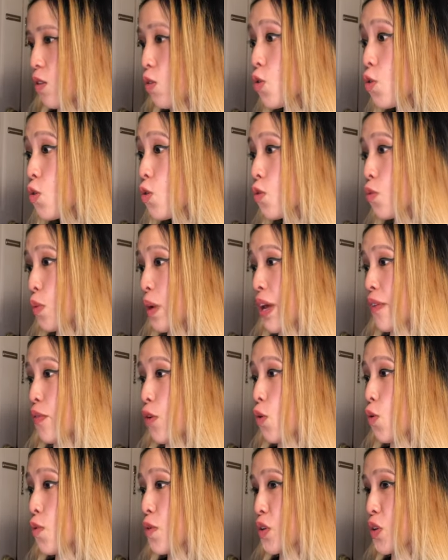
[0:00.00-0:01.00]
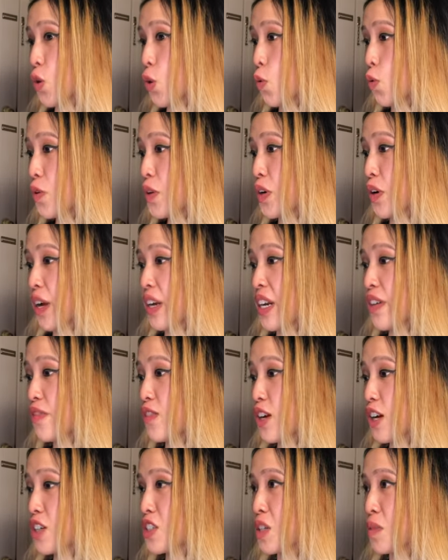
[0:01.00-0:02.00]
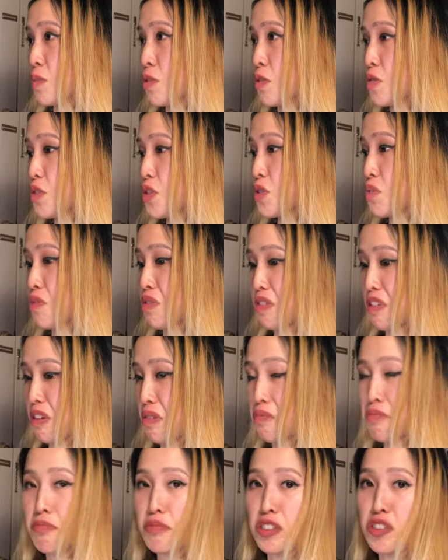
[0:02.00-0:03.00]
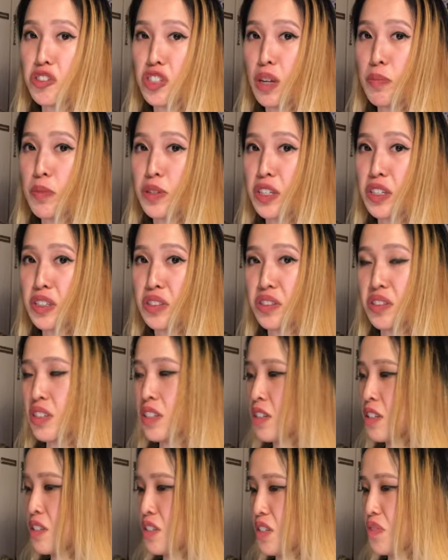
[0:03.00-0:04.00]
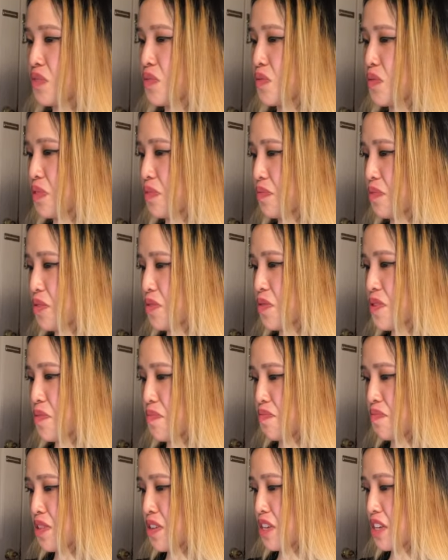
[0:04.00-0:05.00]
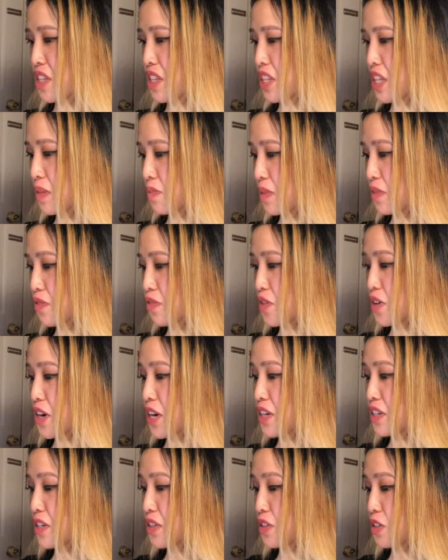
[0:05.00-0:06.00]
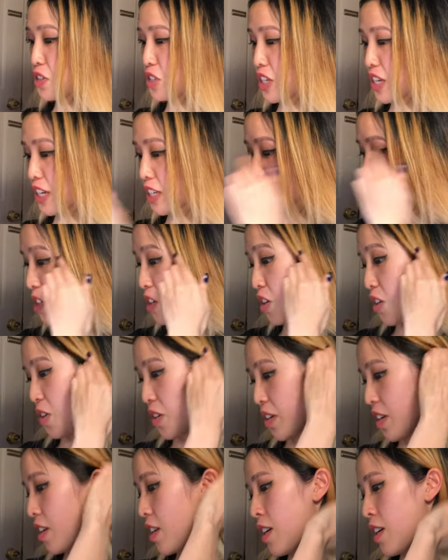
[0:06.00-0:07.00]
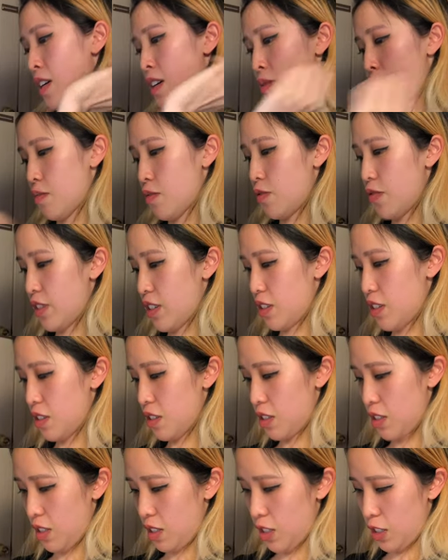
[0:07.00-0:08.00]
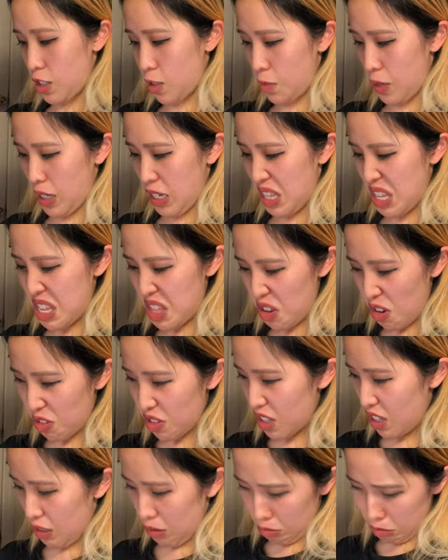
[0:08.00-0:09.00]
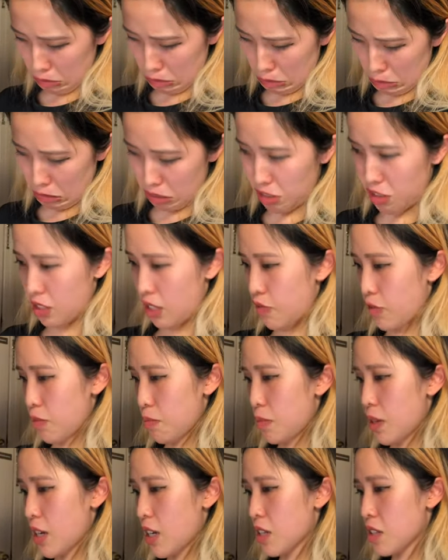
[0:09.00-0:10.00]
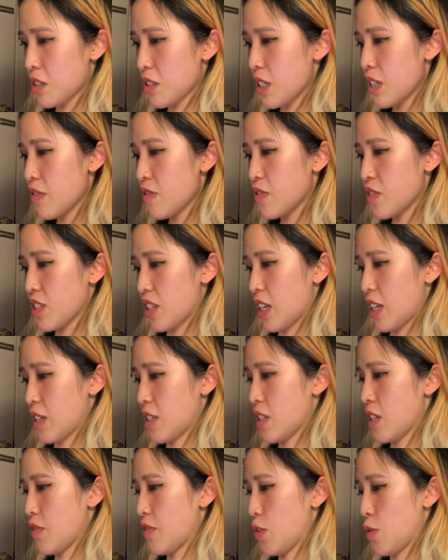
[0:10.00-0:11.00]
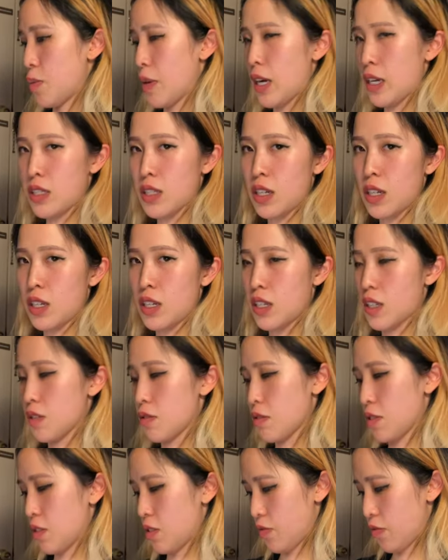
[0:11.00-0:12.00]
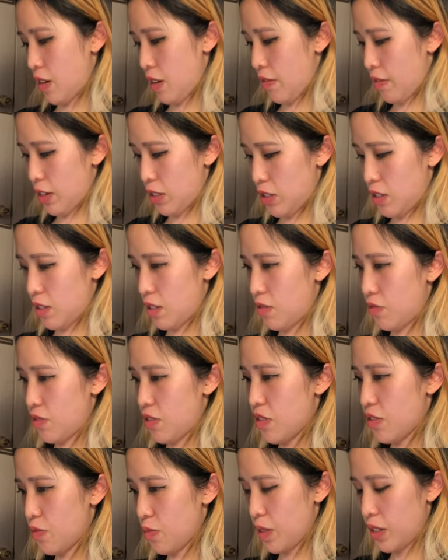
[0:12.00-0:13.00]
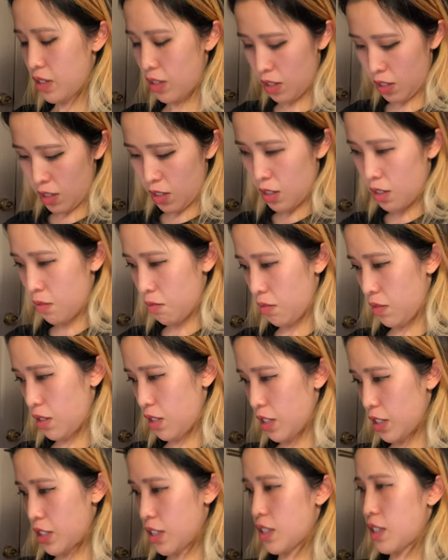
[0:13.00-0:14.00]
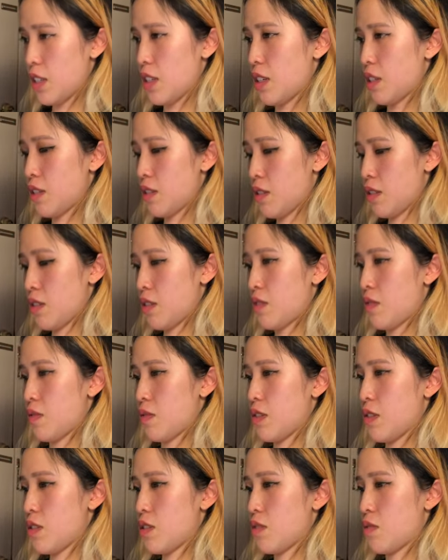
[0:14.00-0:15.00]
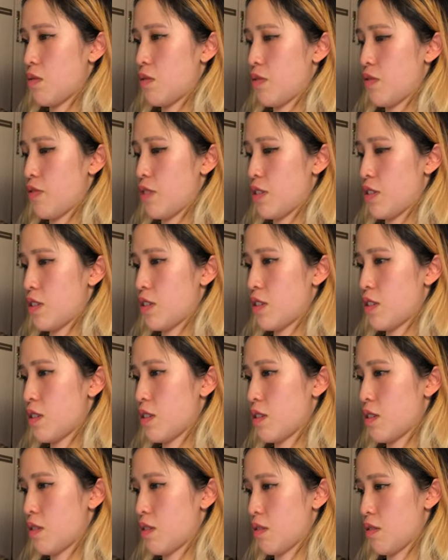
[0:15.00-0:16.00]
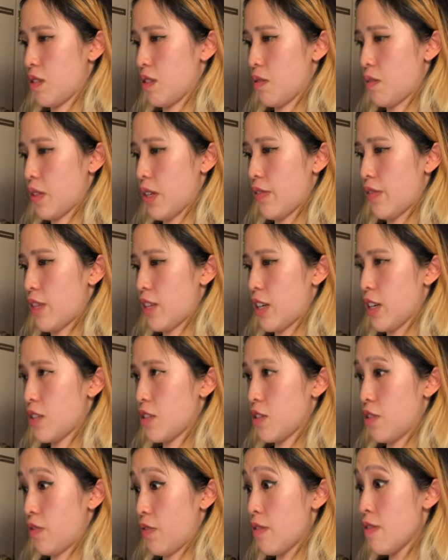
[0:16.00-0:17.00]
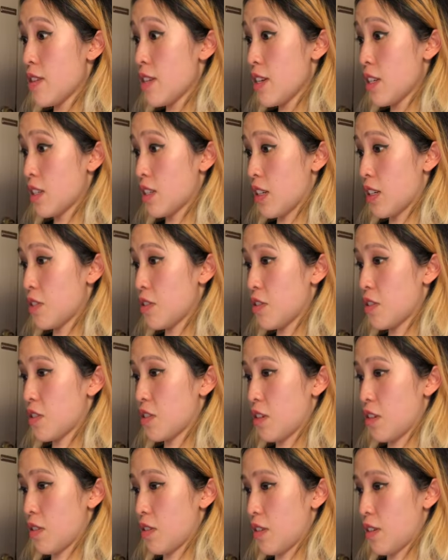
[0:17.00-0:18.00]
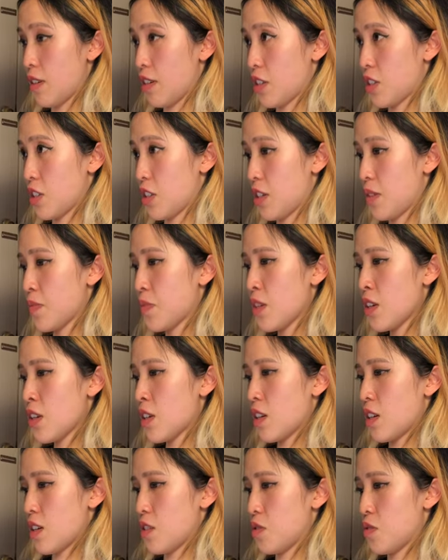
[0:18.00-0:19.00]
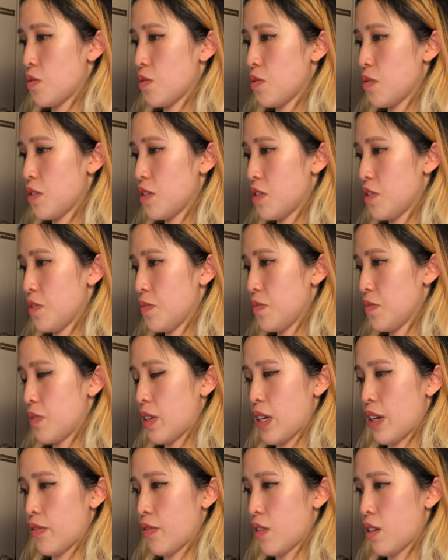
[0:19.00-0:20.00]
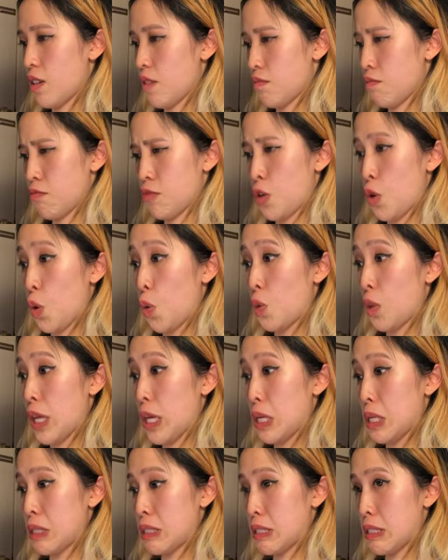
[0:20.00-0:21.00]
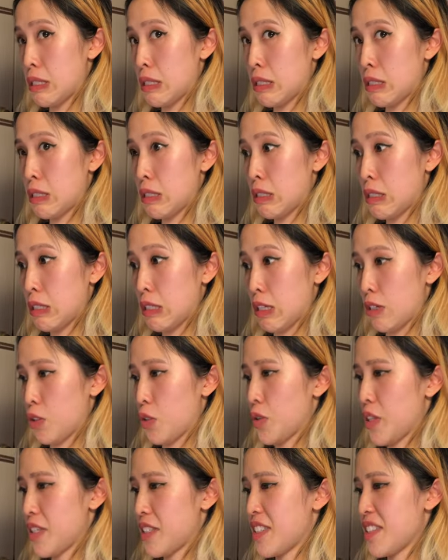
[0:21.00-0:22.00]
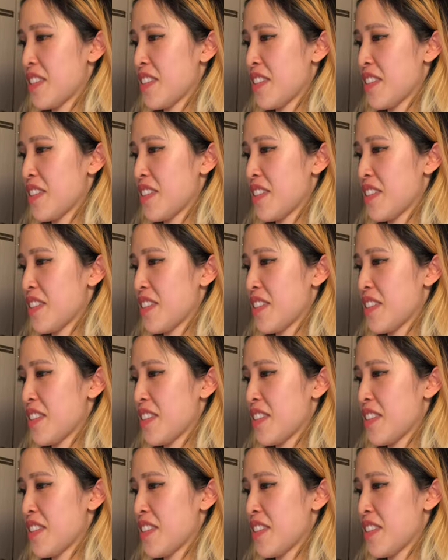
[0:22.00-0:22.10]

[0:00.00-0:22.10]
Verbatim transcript: Oh, we have Oricorio. I never actually pulled this one yet in Japanese different one. All right, hit the like button for another GX card. Moving on to the next pack. I think there's like seven packs left. Can't tell if there are packs hiding under these five I see in front of me. But let's see. One to the front. Okay, we have Lanturn. Very nice Lanturn card there, actually. Azuro. We have Golett. Yeah, Golett.